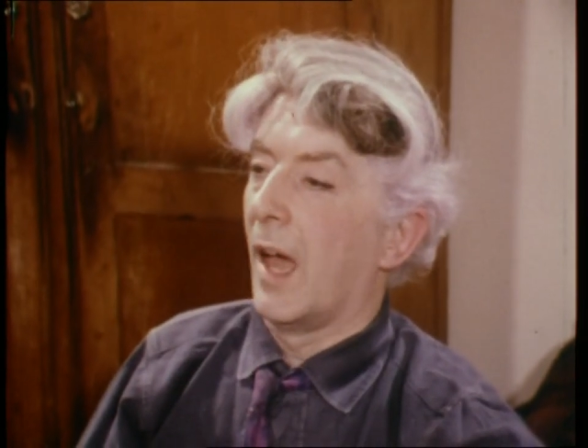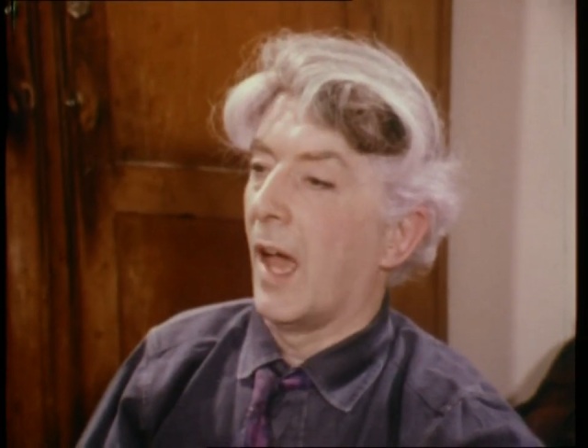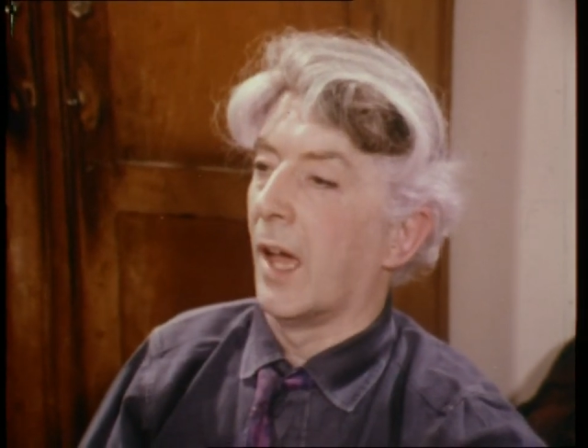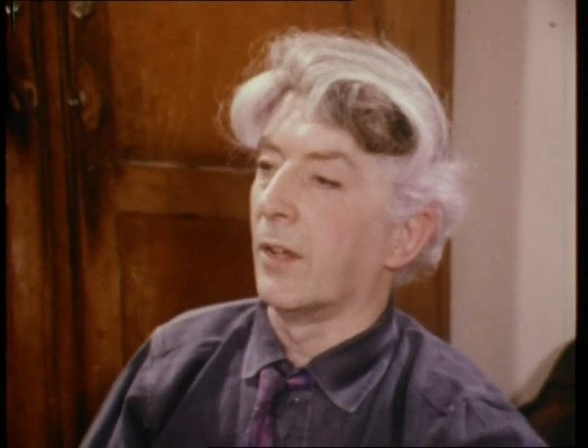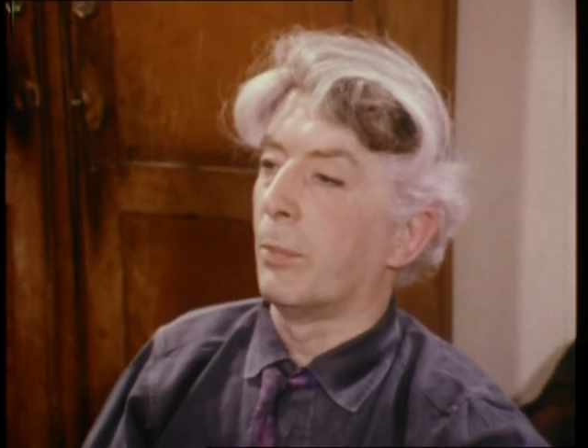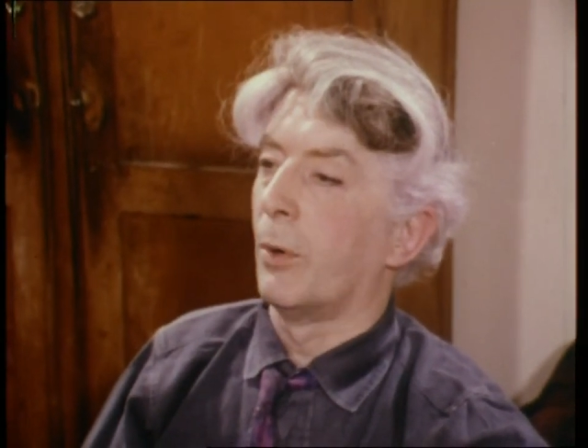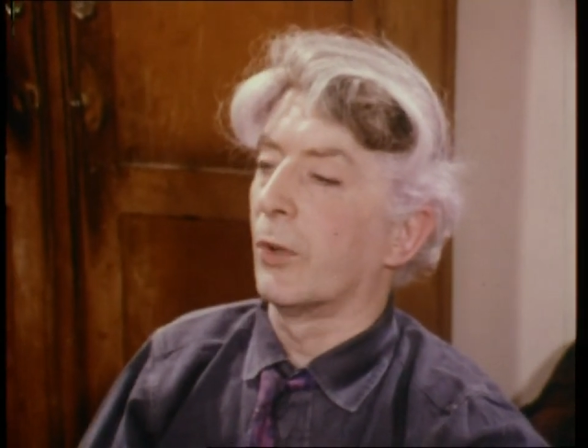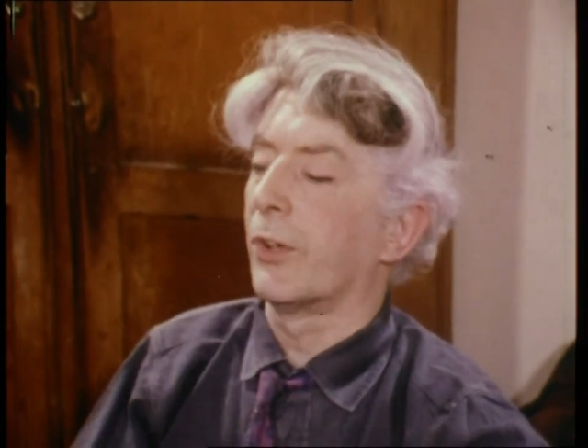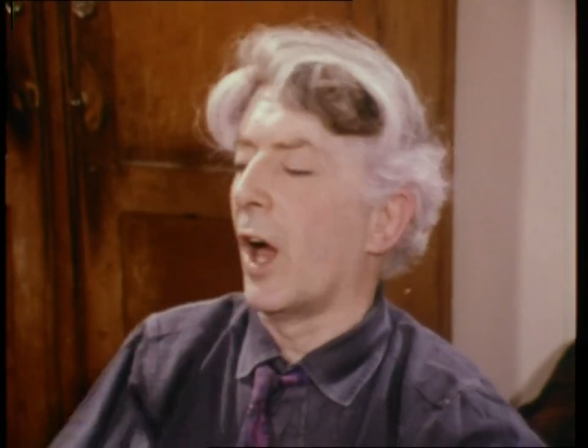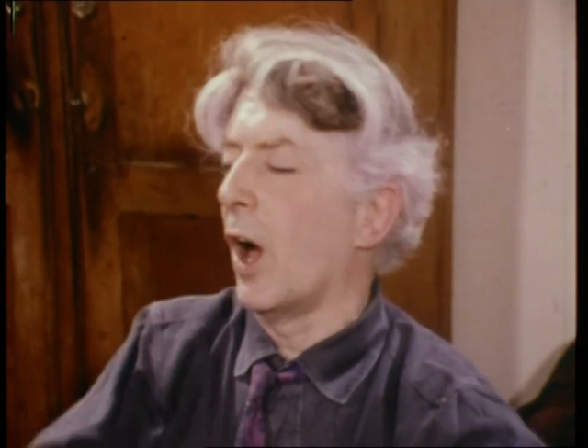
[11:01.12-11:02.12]
and the
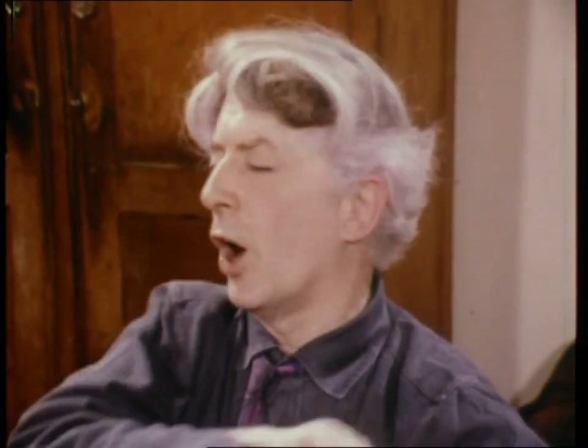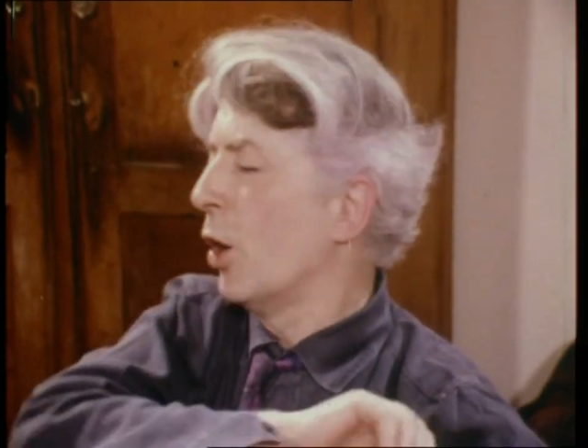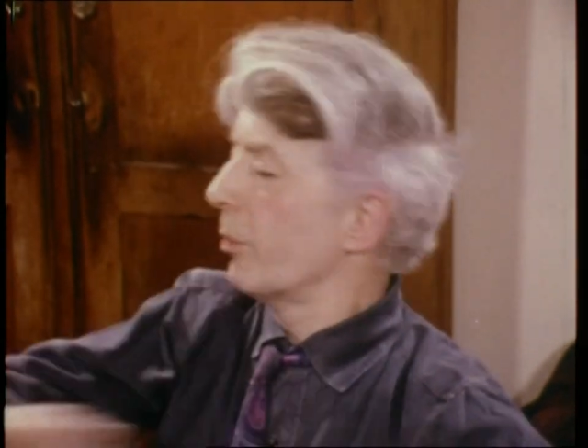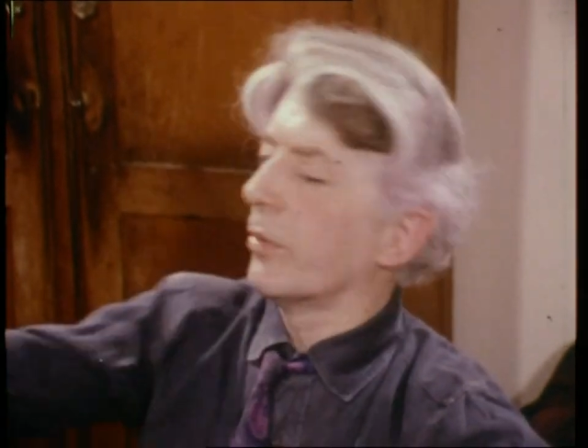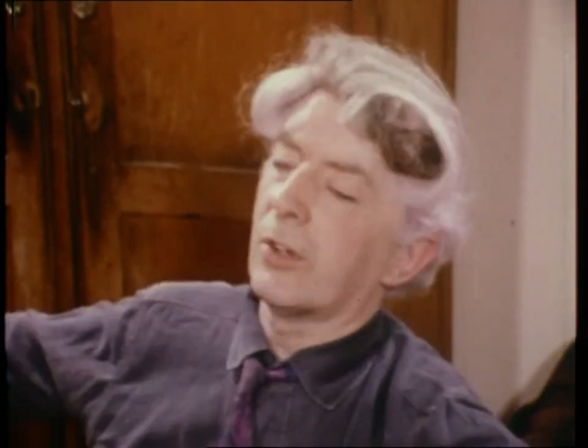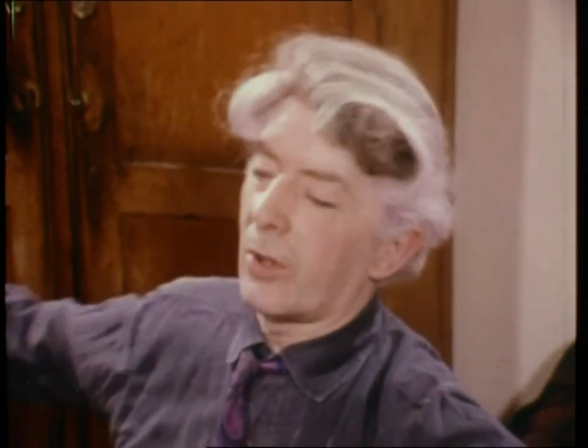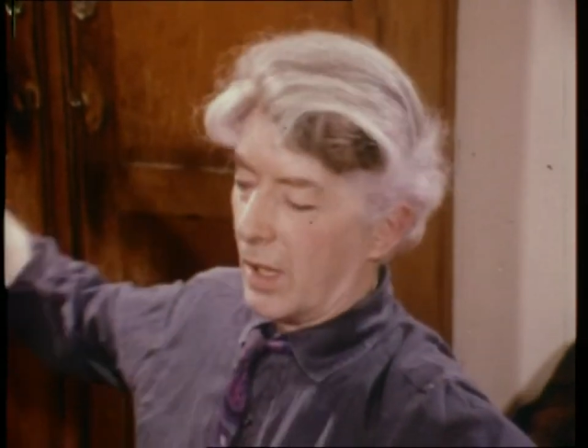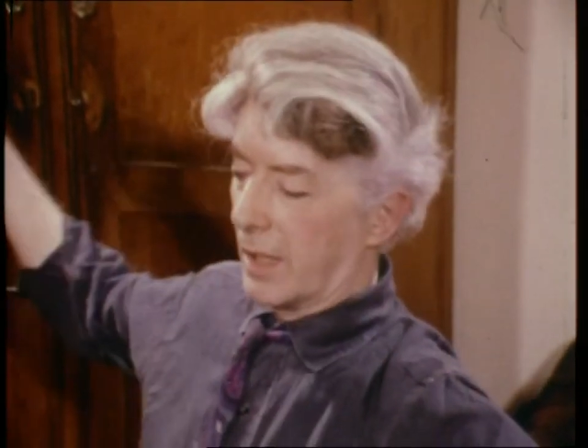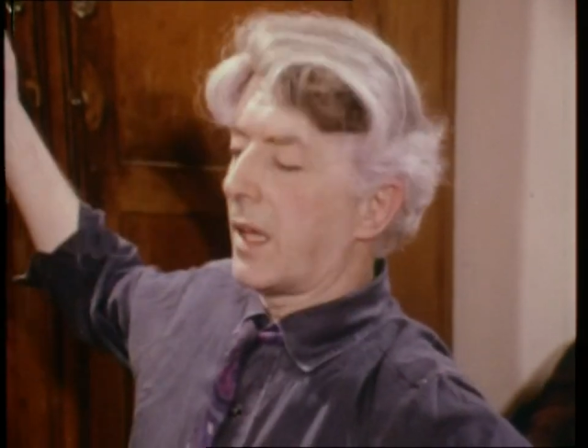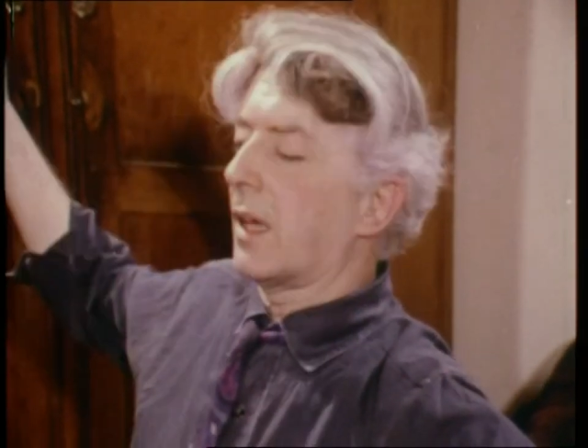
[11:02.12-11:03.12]
porter opened the door
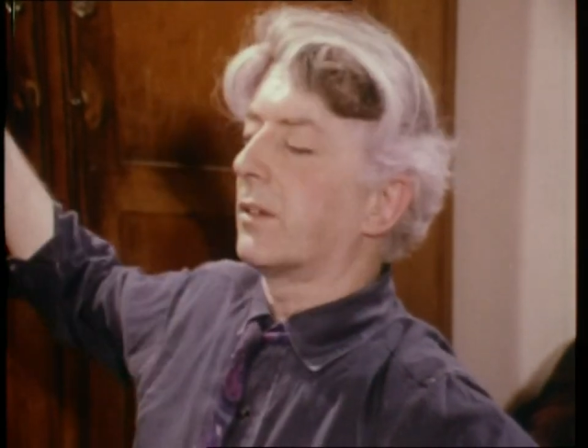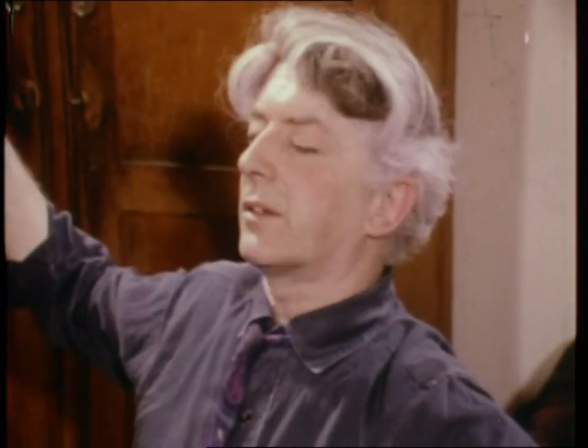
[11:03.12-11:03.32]
like that and